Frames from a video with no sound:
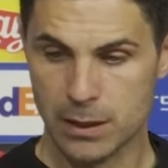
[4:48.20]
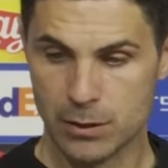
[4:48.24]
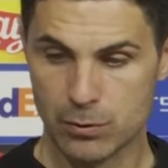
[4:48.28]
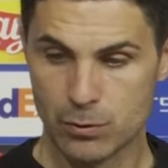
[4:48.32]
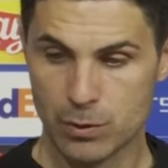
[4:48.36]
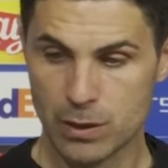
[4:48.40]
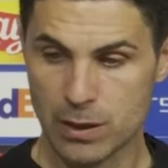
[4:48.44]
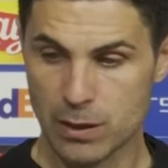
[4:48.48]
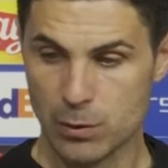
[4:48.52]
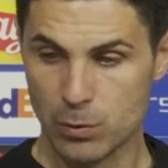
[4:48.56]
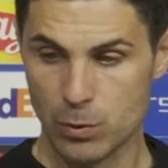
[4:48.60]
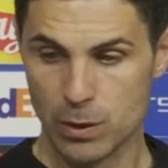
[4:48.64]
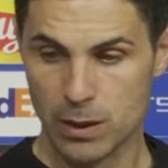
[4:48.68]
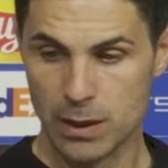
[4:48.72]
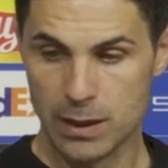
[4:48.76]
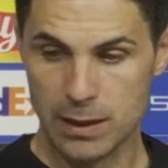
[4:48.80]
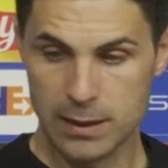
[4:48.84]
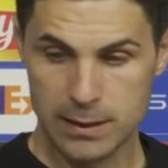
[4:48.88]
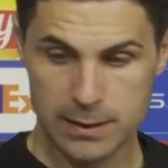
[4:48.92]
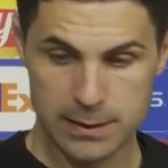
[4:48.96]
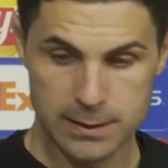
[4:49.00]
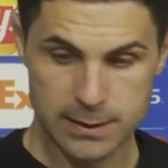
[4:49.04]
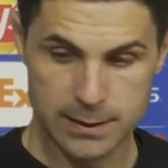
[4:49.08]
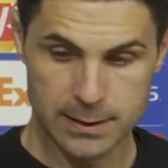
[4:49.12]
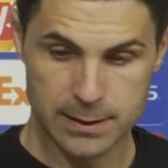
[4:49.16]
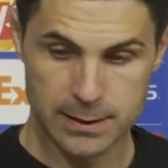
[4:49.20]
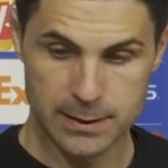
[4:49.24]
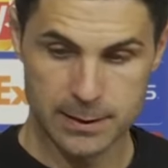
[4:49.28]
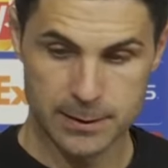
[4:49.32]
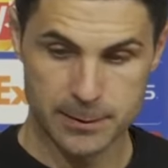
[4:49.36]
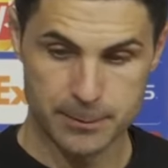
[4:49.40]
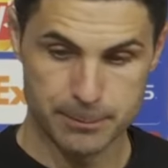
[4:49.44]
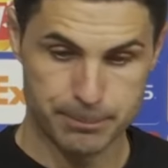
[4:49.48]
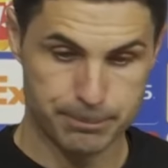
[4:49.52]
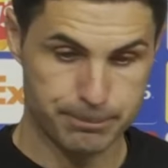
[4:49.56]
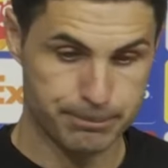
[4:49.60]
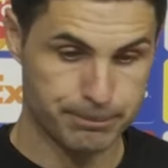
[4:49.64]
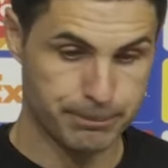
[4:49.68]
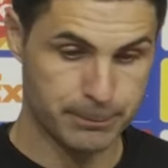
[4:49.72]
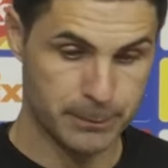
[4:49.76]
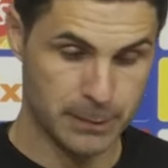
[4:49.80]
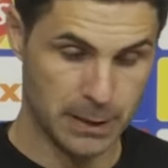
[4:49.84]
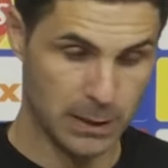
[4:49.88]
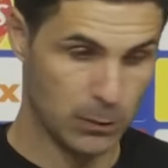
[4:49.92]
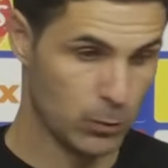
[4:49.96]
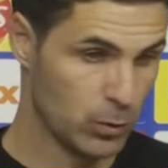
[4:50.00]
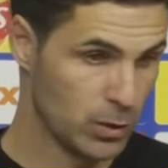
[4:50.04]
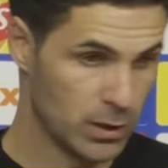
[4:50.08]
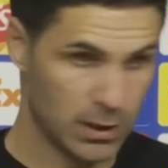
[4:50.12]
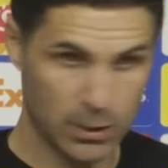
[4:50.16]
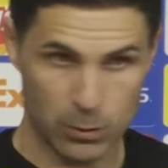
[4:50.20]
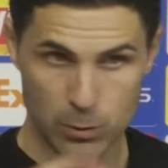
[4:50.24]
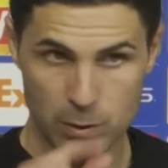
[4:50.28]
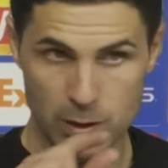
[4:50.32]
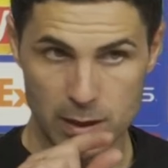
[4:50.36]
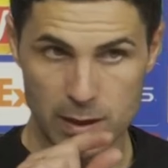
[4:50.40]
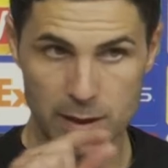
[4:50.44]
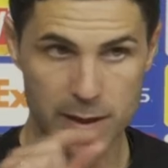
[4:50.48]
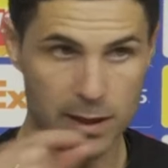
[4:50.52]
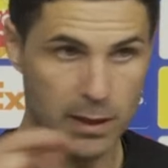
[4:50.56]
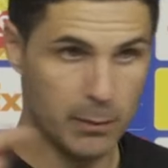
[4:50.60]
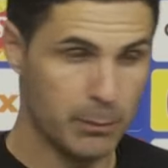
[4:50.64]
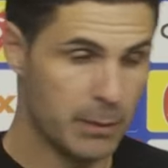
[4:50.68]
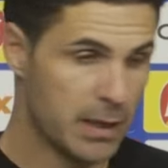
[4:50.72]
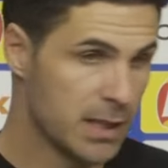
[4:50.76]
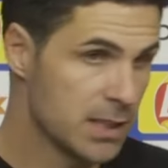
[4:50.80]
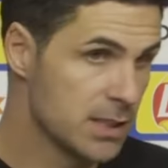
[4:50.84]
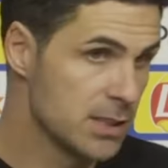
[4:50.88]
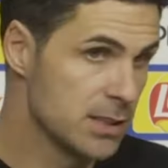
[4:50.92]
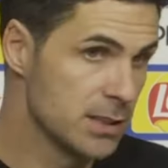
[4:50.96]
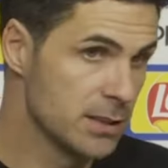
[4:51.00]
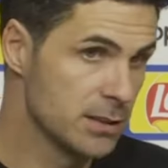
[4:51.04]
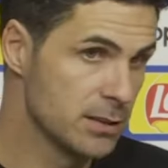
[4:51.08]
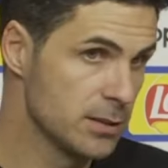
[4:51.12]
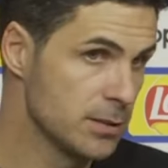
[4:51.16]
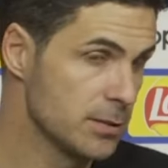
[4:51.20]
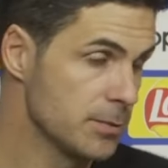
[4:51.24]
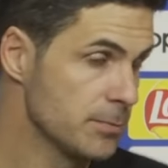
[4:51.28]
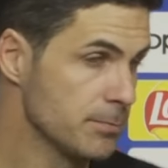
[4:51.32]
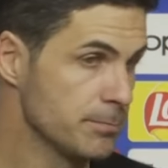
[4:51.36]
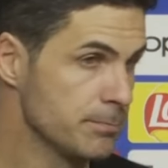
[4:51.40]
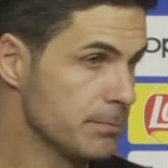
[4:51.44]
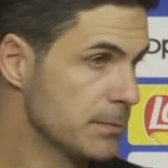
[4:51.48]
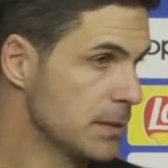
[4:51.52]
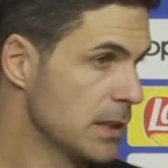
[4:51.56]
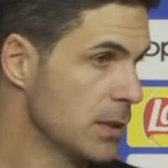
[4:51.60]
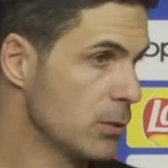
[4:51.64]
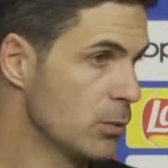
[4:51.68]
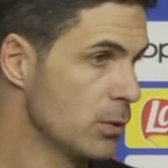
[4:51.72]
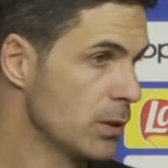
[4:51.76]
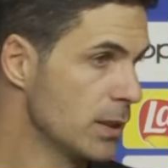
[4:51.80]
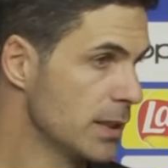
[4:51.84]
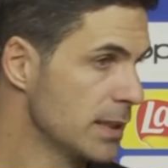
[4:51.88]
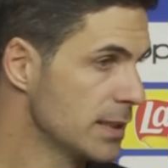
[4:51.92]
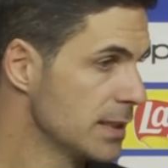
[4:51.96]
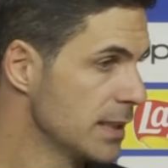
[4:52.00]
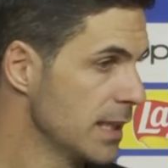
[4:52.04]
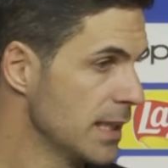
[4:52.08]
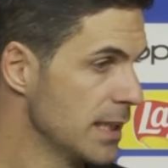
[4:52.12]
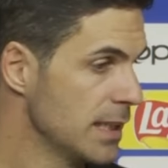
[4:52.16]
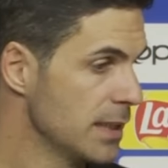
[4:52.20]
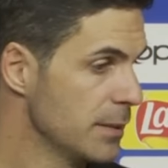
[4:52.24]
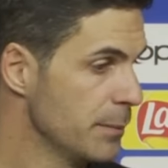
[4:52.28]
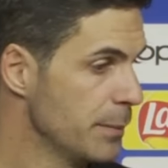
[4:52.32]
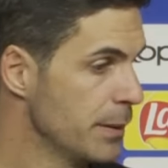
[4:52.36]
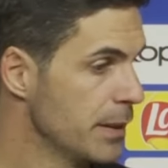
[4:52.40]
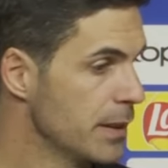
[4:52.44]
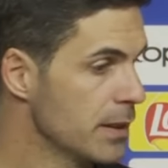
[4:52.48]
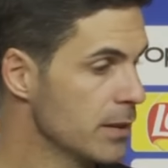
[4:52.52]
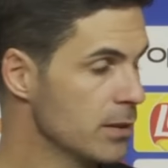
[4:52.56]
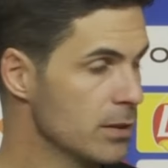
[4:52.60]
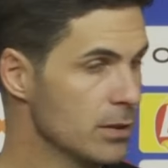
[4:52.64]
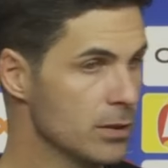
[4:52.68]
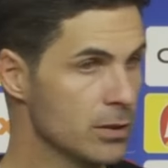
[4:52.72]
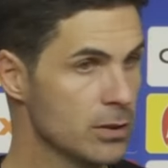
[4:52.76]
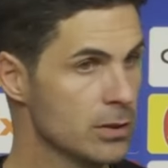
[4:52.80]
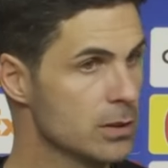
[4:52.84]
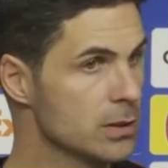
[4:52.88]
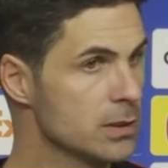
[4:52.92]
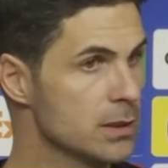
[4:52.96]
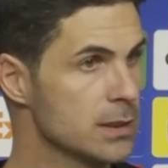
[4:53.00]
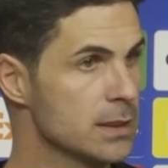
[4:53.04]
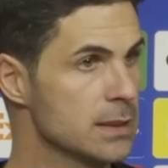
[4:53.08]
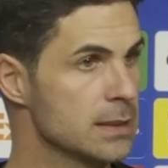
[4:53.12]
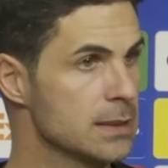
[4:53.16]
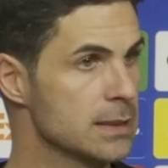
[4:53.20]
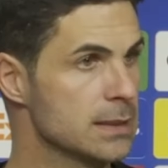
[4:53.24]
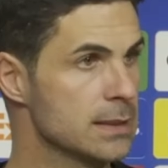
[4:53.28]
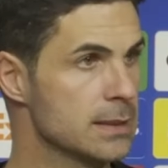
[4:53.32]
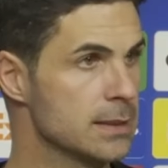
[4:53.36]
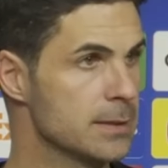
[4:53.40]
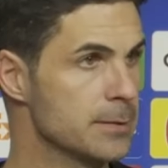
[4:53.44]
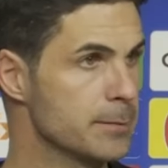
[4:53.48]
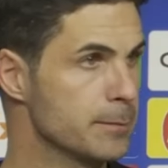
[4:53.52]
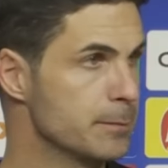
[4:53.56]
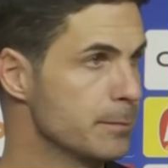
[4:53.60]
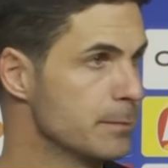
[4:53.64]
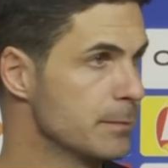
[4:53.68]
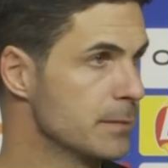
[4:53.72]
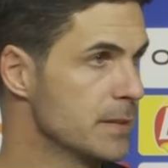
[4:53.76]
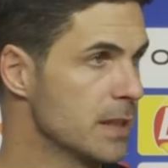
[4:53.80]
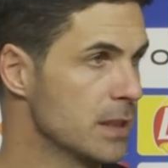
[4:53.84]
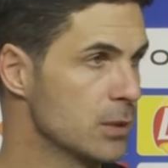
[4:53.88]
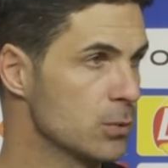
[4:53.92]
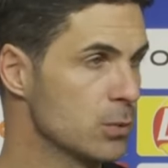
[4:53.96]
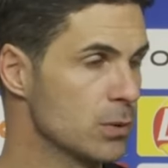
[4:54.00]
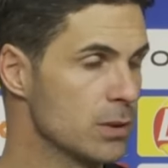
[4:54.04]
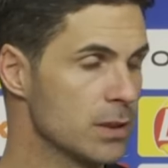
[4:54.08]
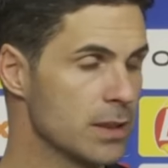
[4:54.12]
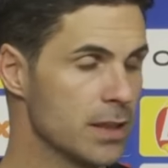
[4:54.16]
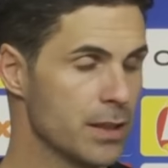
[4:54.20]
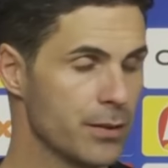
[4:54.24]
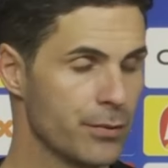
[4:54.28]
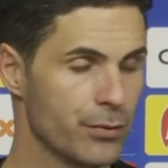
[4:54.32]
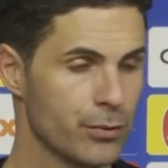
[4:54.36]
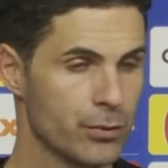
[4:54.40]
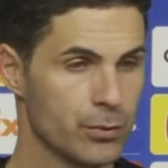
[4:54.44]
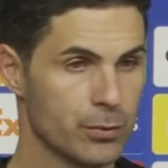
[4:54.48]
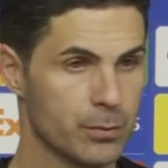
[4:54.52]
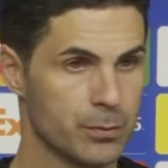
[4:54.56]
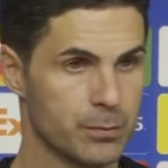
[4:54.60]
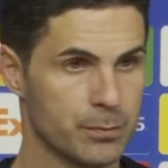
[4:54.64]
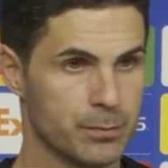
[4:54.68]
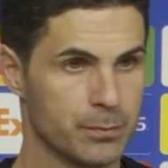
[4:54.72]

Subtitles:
really well. And when there were little margins, they were slightly better than us, and that's what they are through.